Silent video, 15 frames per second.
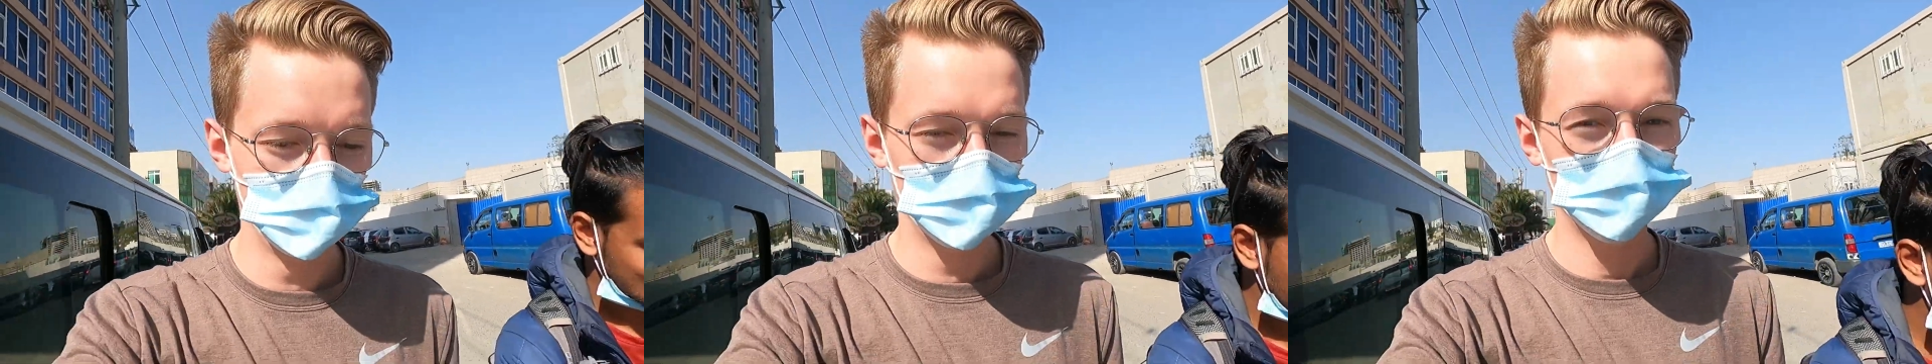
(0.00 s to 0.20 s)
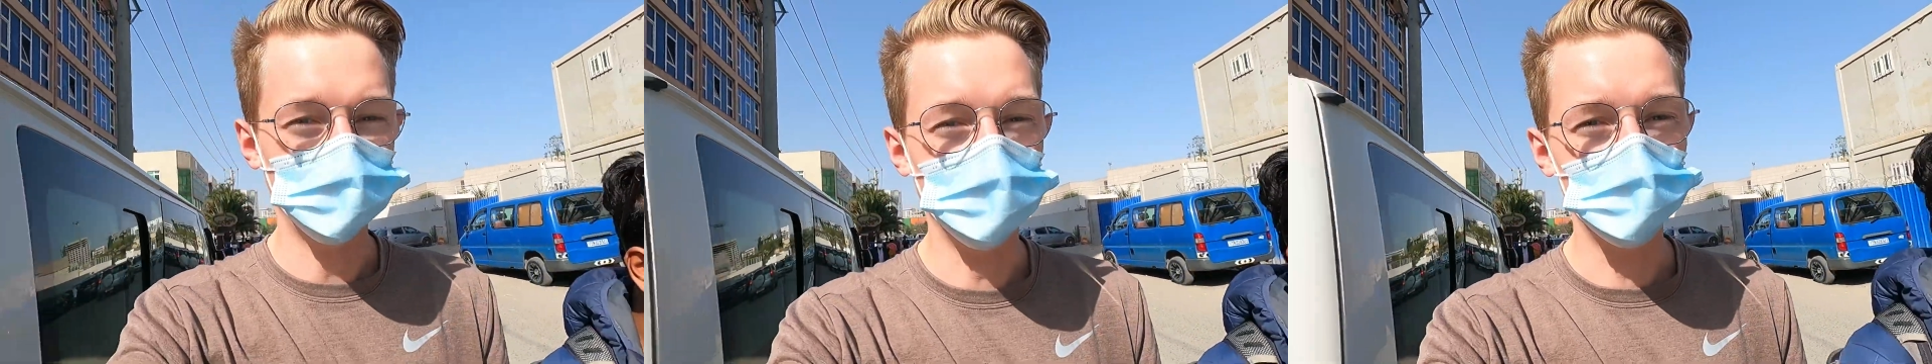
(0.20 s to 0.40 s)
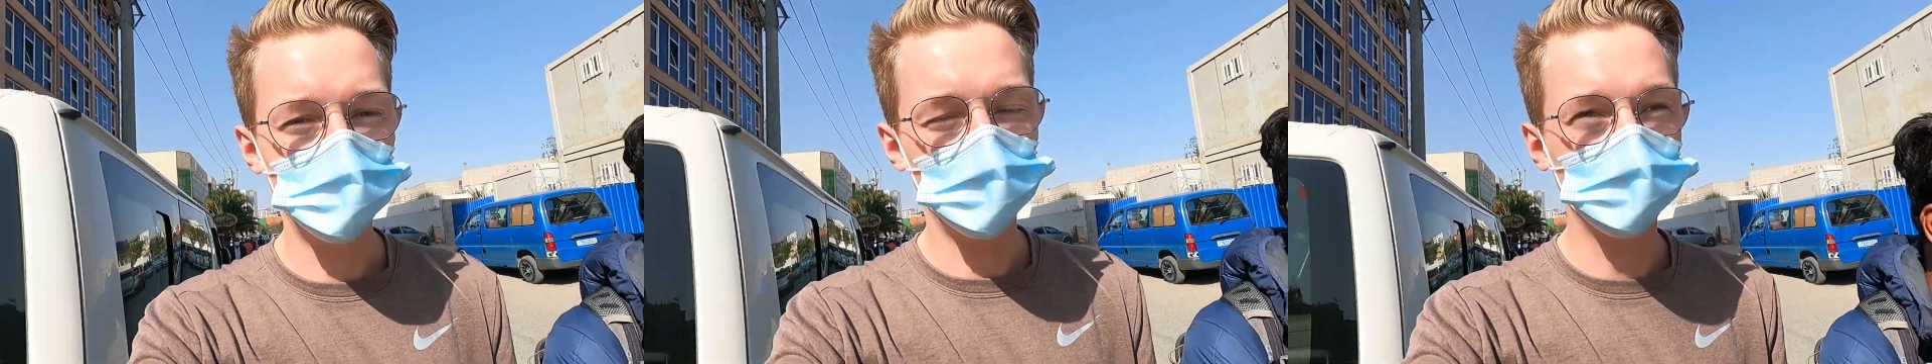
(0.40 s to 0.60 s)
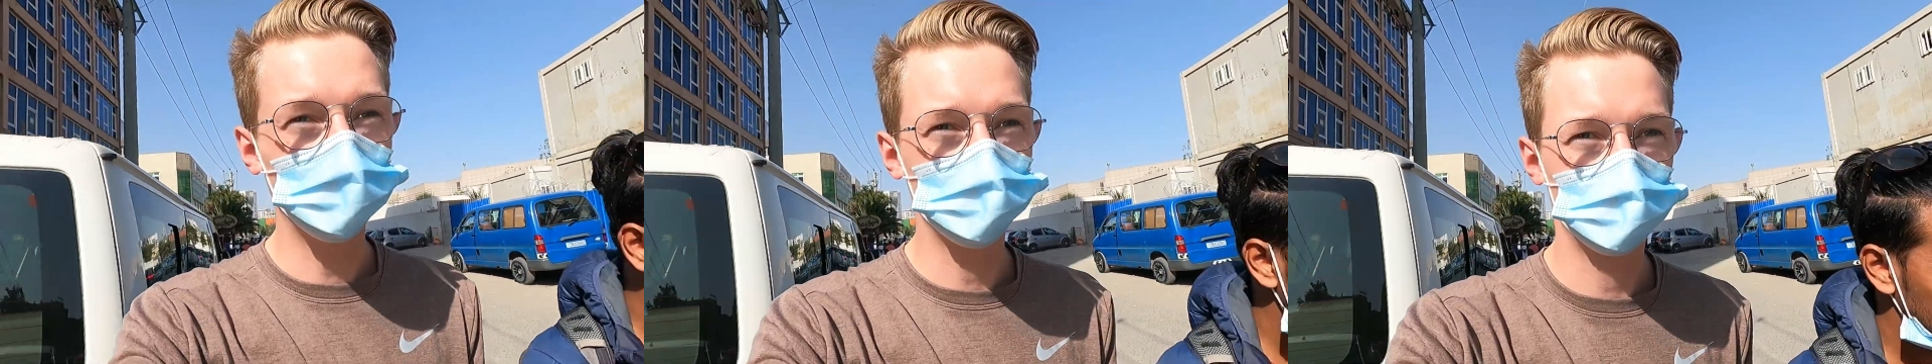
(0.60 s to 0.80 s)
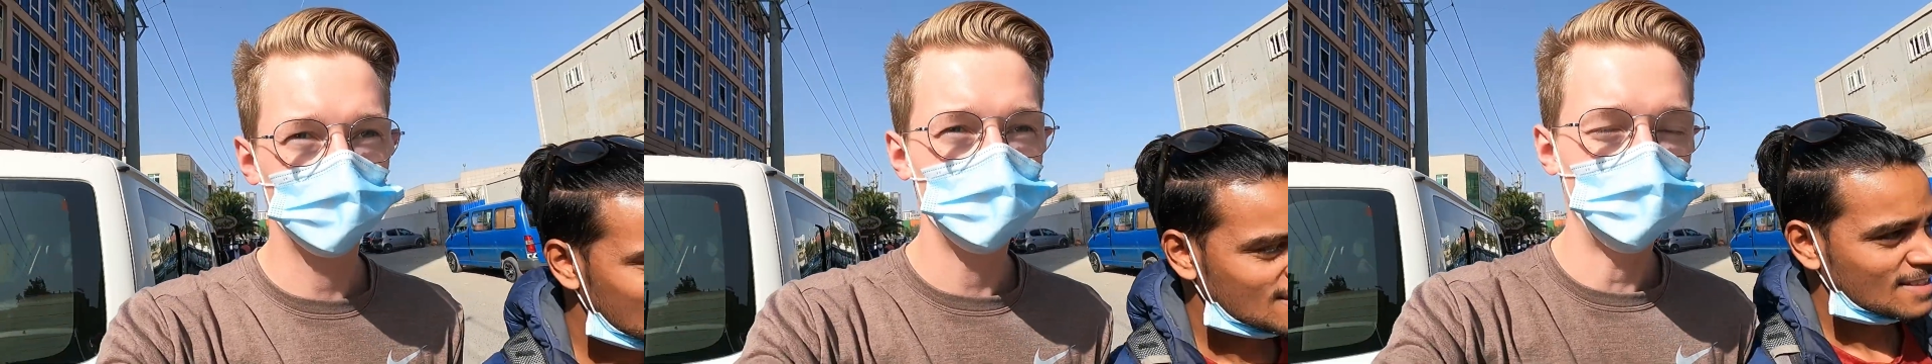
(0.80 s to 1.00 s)
The airport
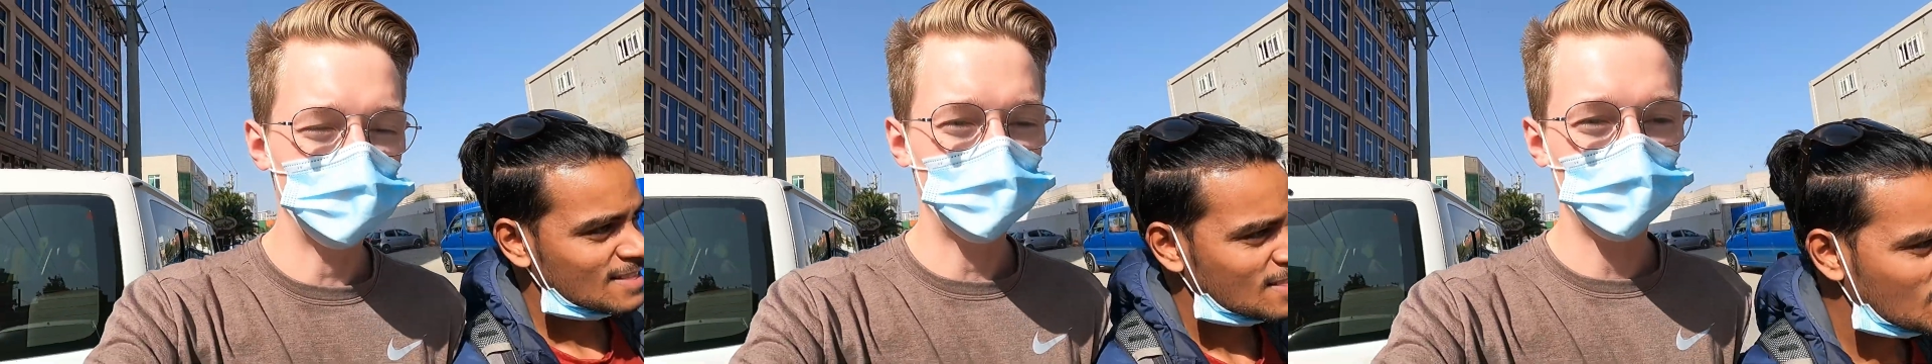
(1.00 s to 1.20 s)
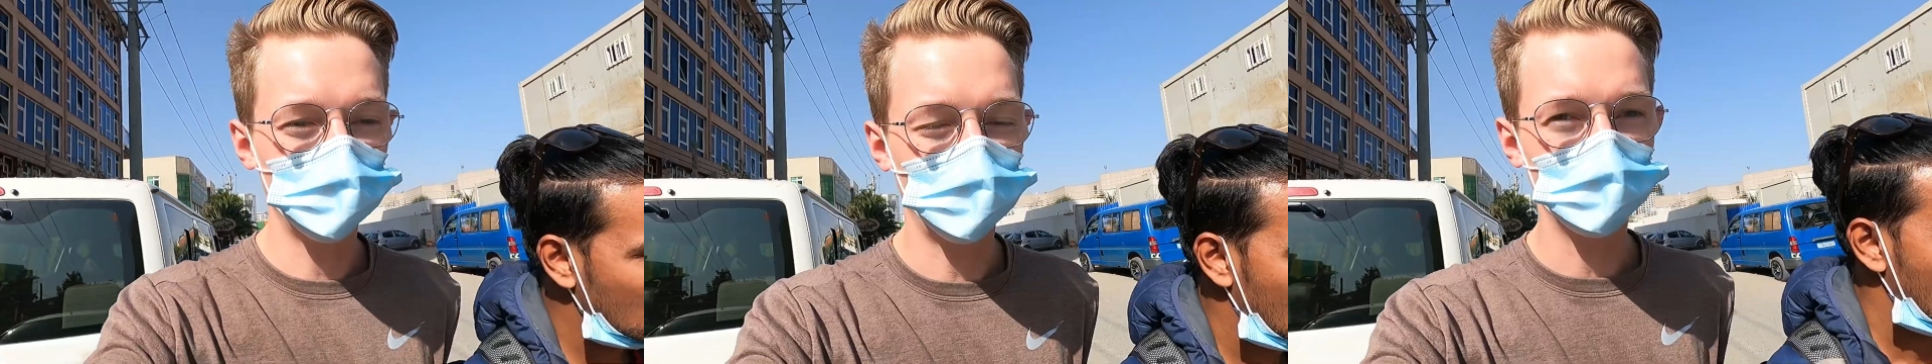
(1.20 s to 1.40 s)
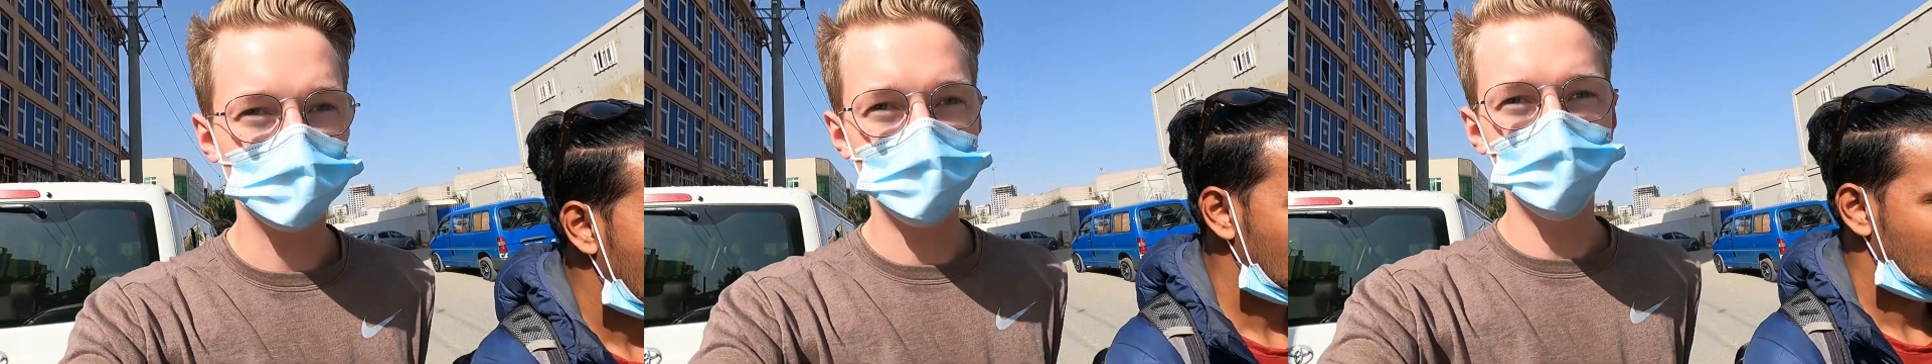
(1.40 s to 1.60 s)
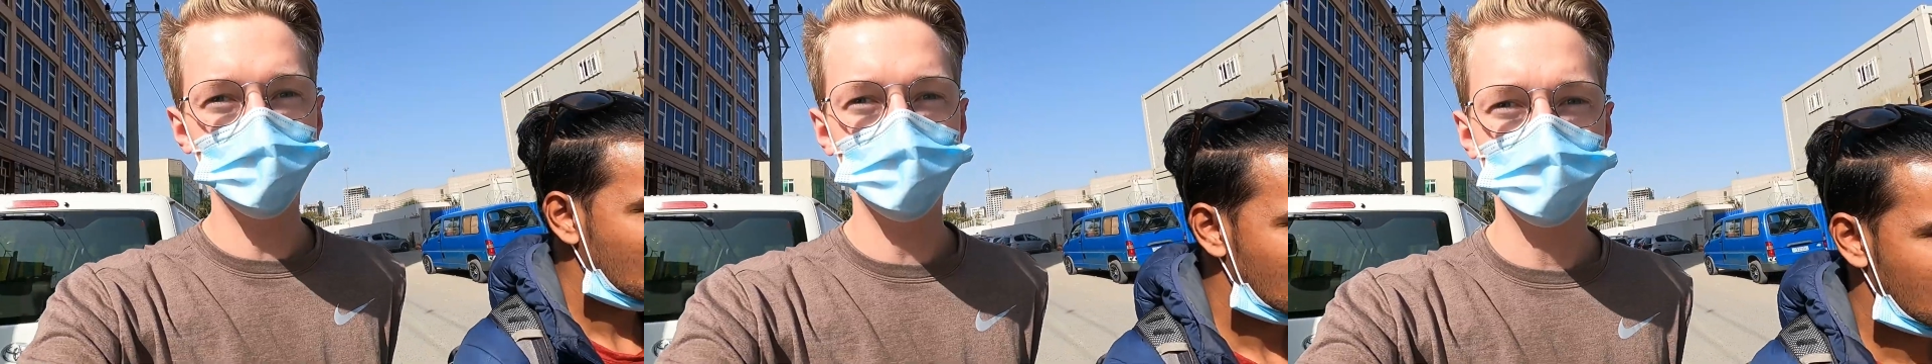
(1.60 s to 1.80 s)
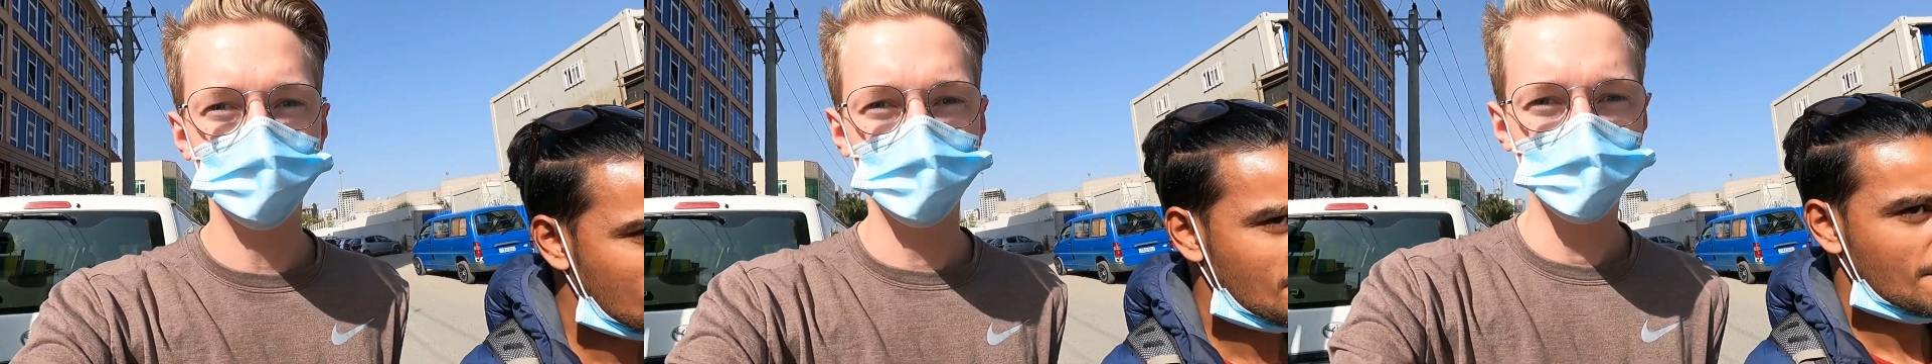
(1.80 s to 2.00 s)
gives 39.47,